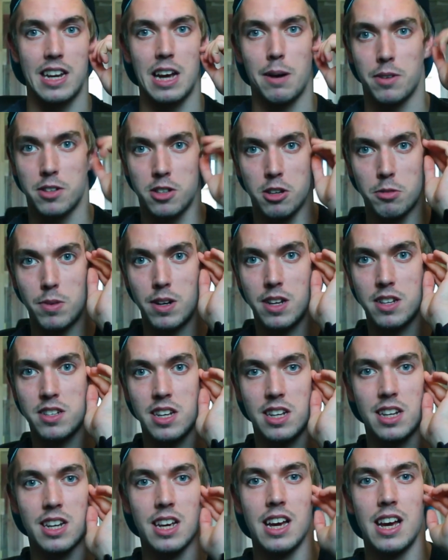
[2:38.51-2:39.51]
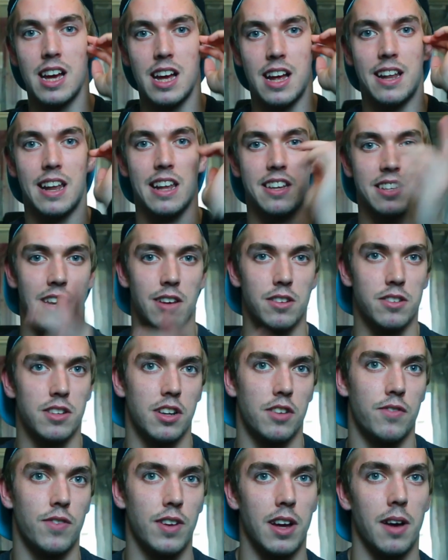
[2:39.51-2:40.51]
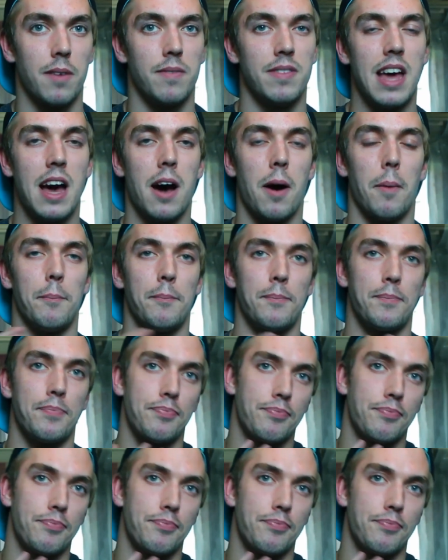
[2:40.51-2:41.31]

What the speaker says: Now we're 2 minutes in, let's get onto this video. Now,